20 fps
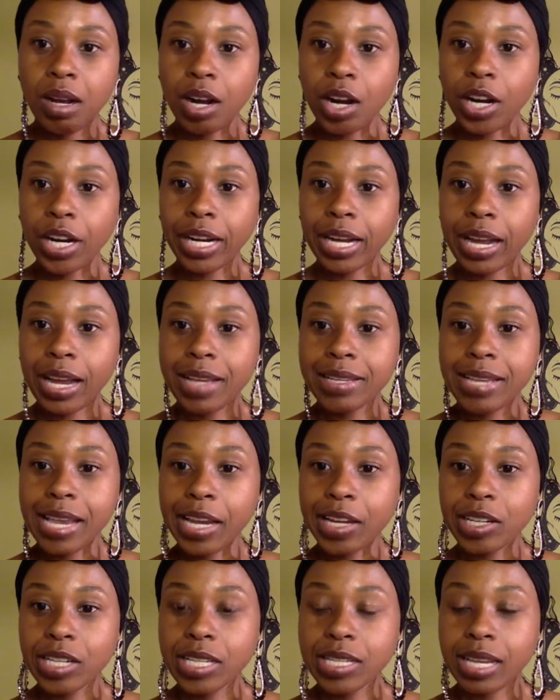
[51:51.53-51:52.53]
All right, guys, hang
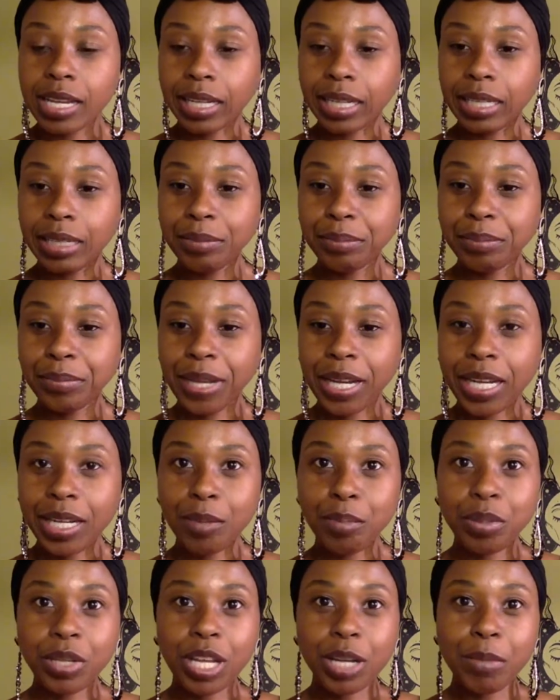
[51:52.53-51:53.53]
on a second. I got to
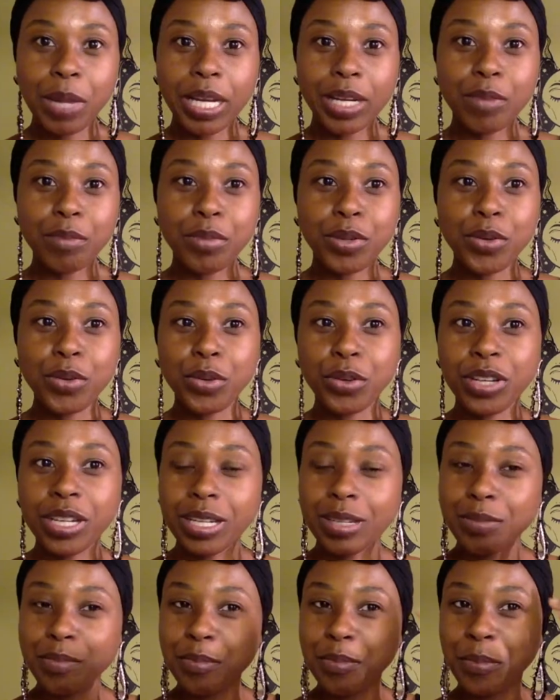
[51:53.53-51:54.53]
plug my
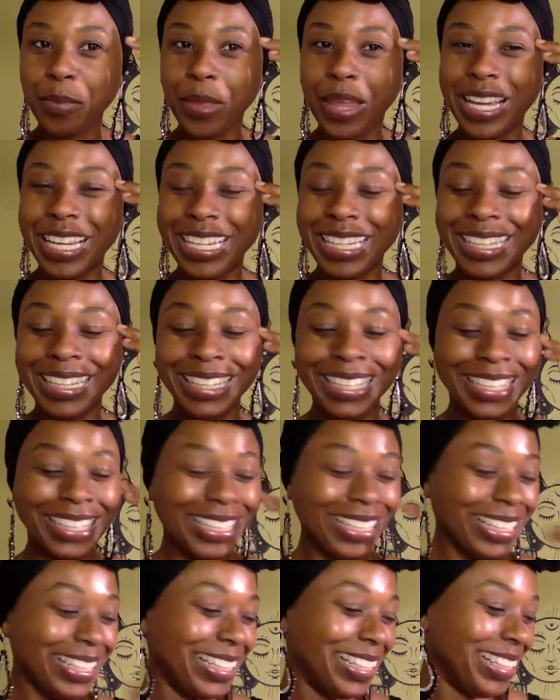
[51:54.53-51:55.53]
computer in
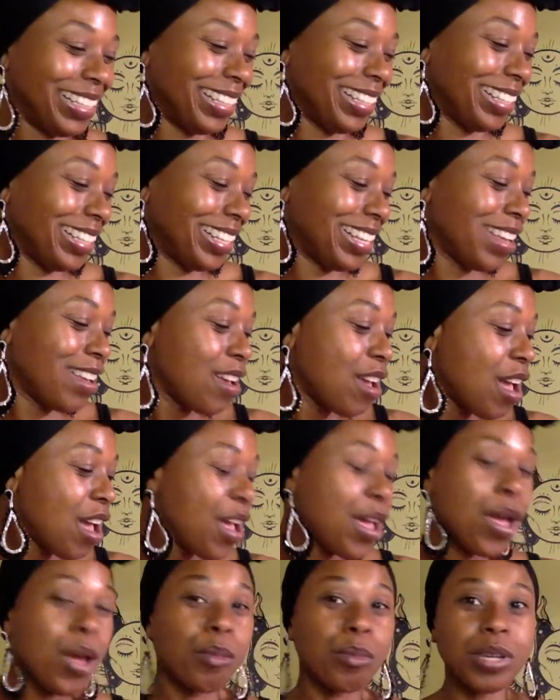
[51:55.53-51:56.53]

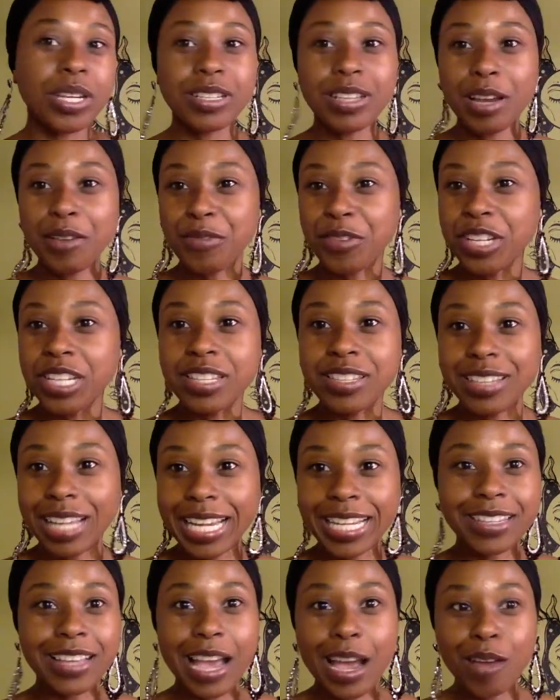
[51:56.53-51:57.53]
because I've, it's
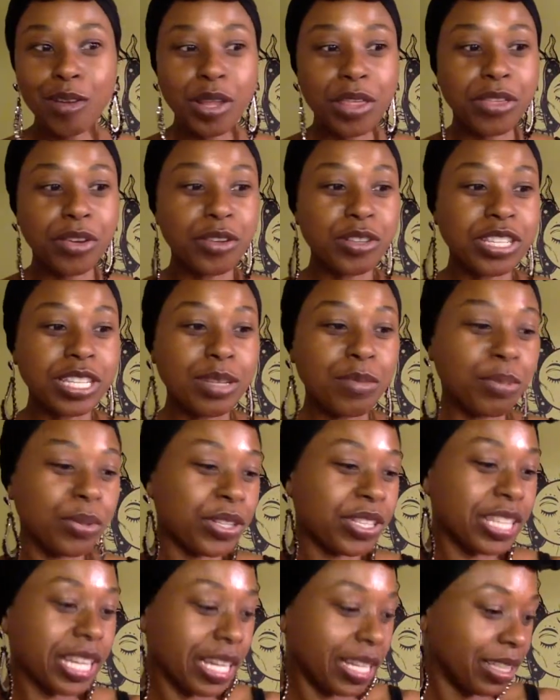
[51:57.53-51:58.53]
like down to thirteen
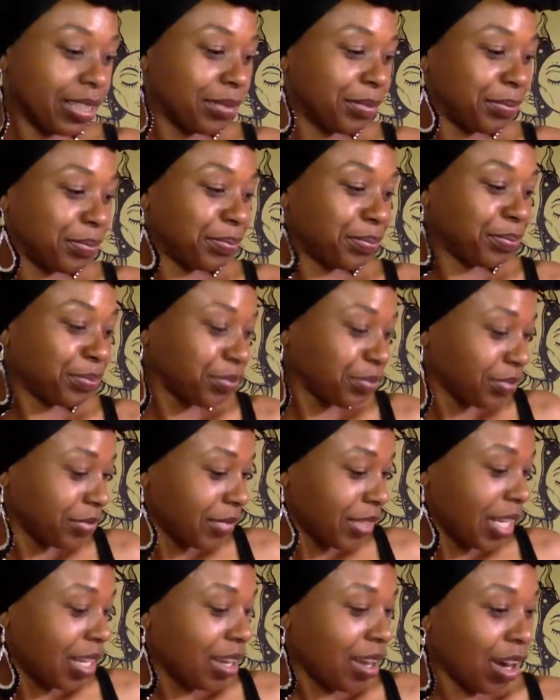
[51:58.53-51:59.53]
percent.
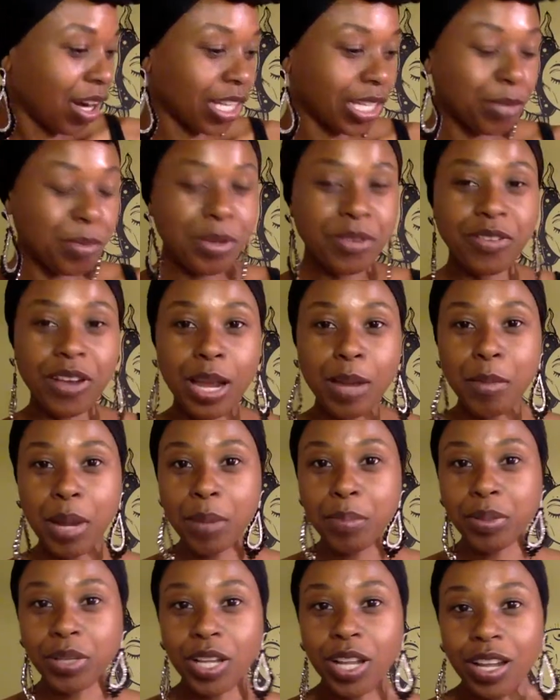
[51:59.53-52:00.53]
All right, let me find my
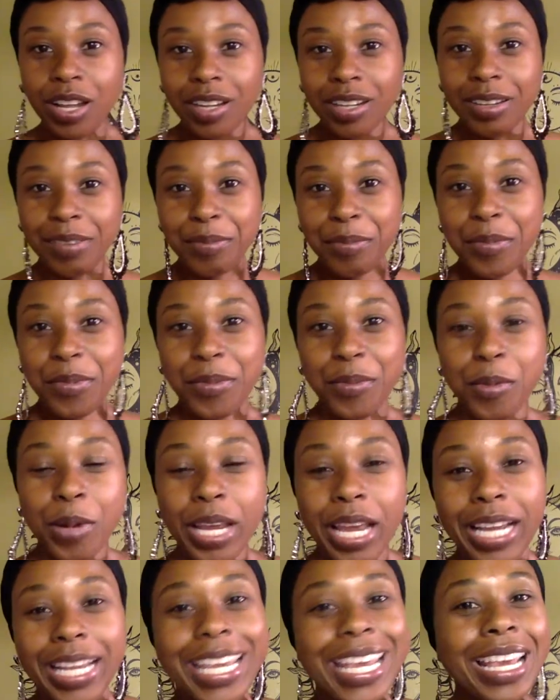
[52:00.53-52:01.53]
plug.
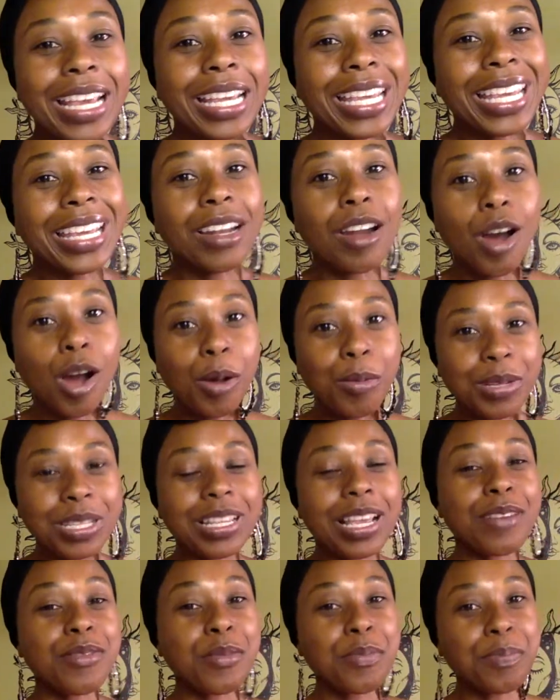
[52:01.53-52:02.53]
Wait, I can't get up because
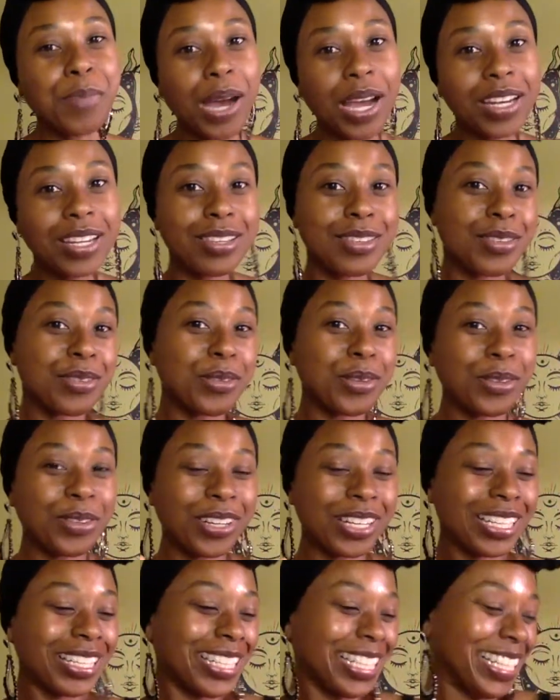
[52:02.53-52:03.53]
I have a bodysuit
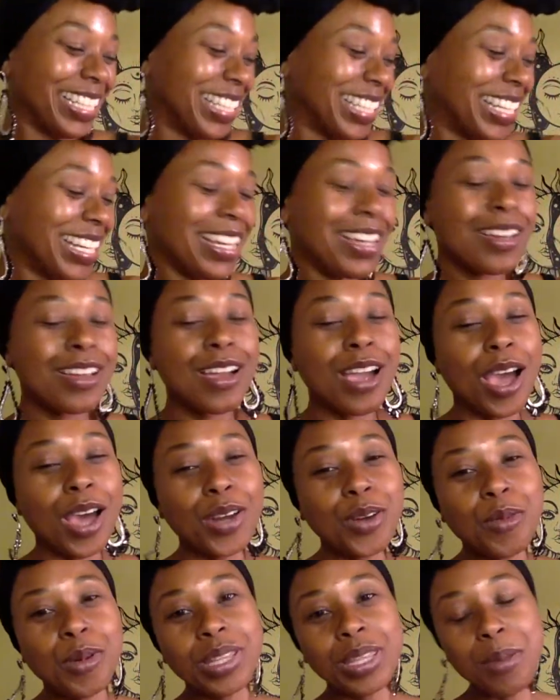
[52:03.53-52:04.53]
on. I
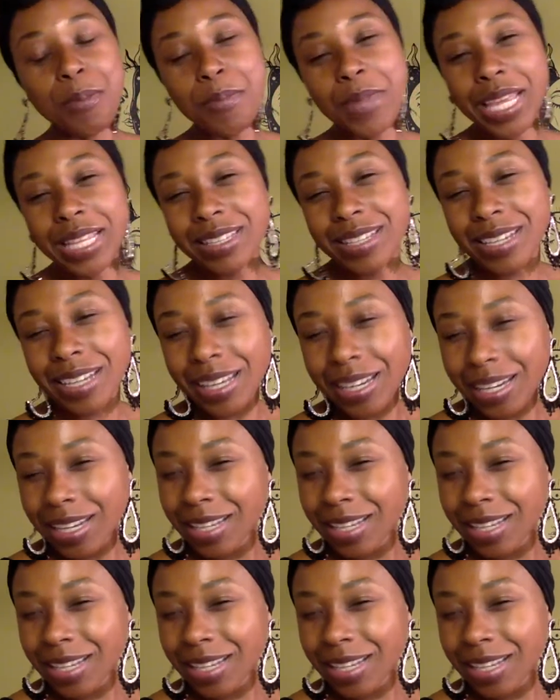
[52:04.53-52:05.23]
don't want the men to get